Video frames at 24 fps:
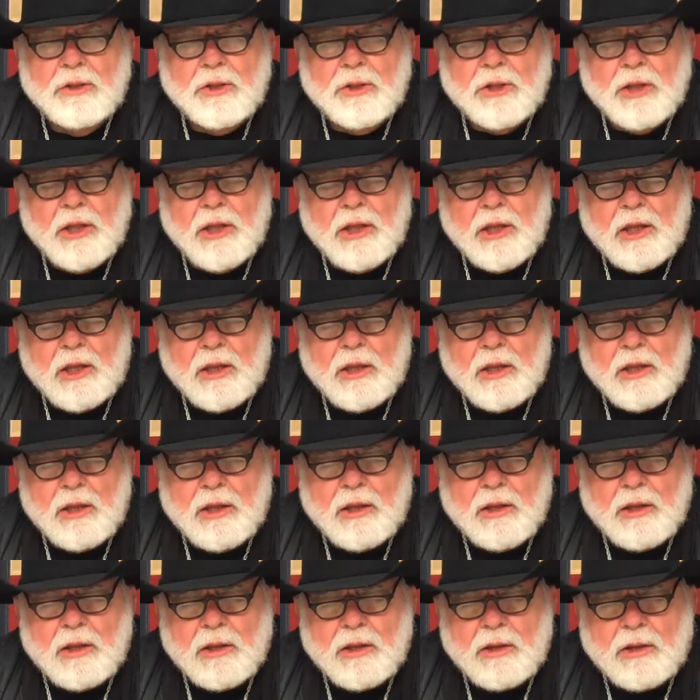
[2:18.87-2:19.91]

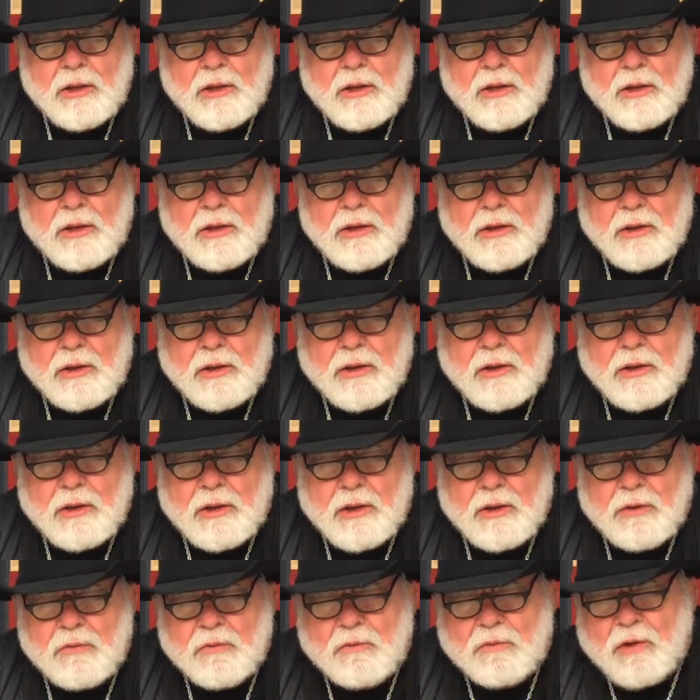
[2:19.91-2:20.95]
The
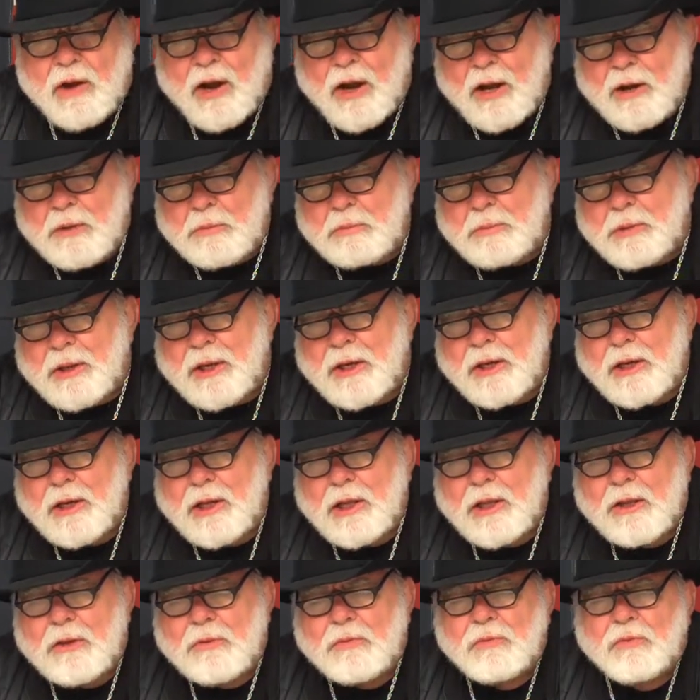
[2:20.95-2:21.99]

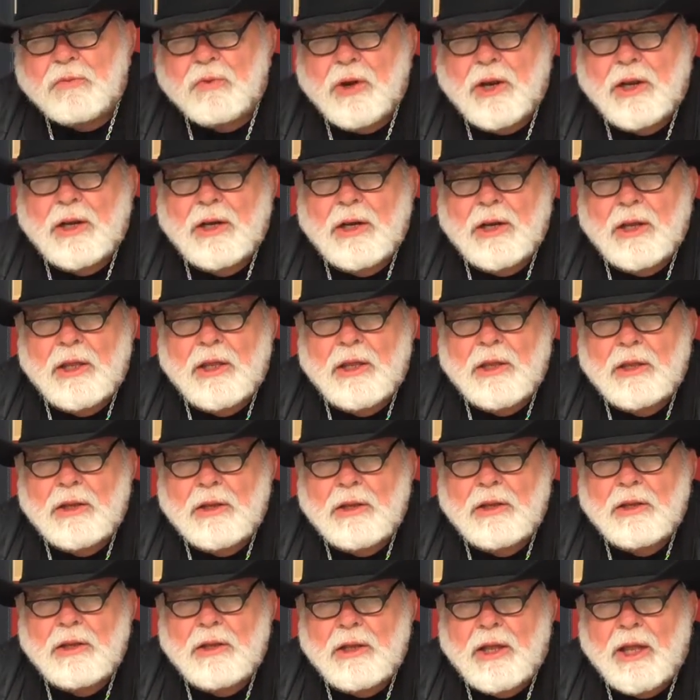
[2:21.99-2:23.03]
environmentally friendly
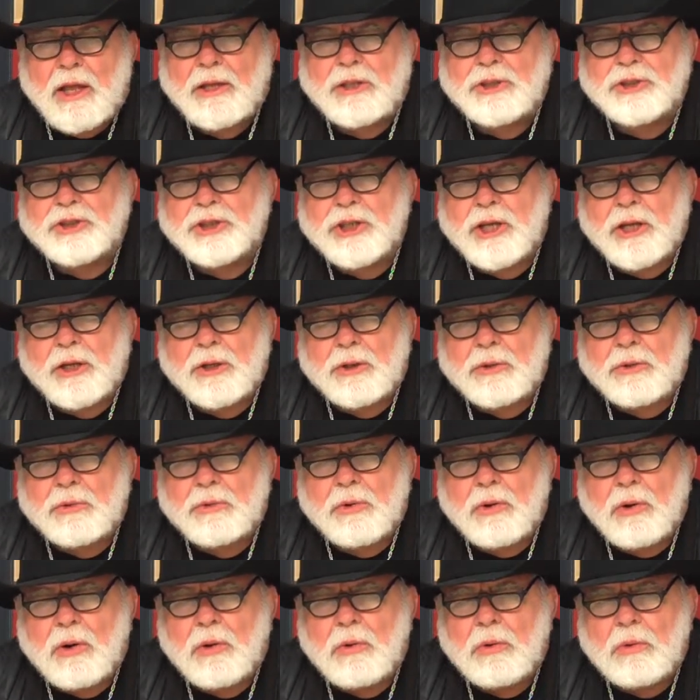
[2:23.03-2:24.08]
insect
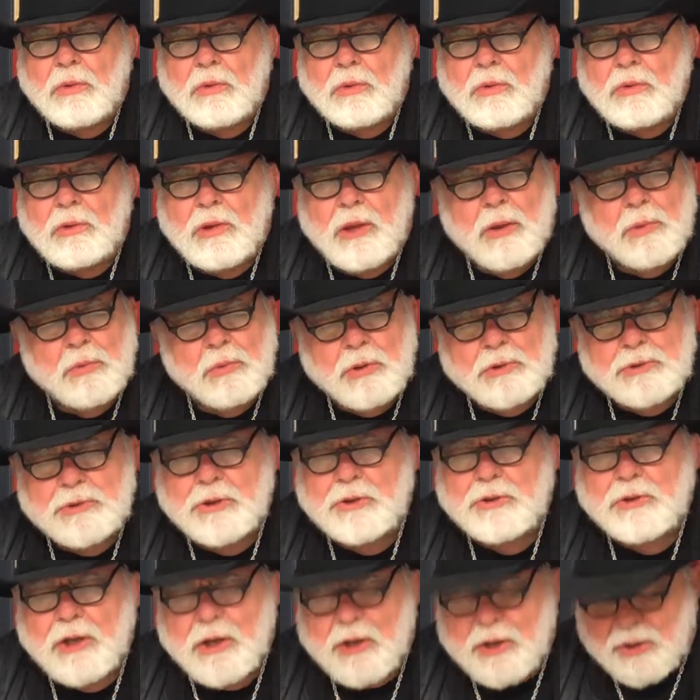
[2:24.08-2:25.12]
control, he
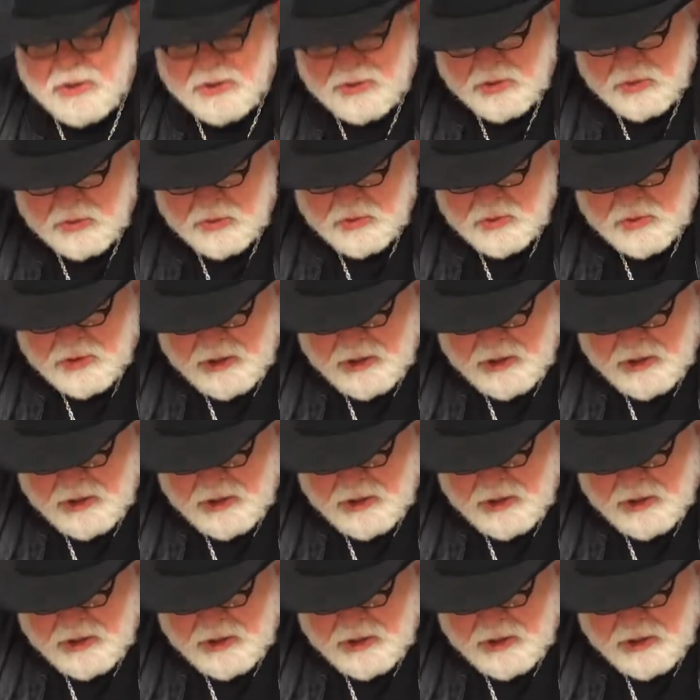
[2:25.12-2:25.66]
wasn't there to use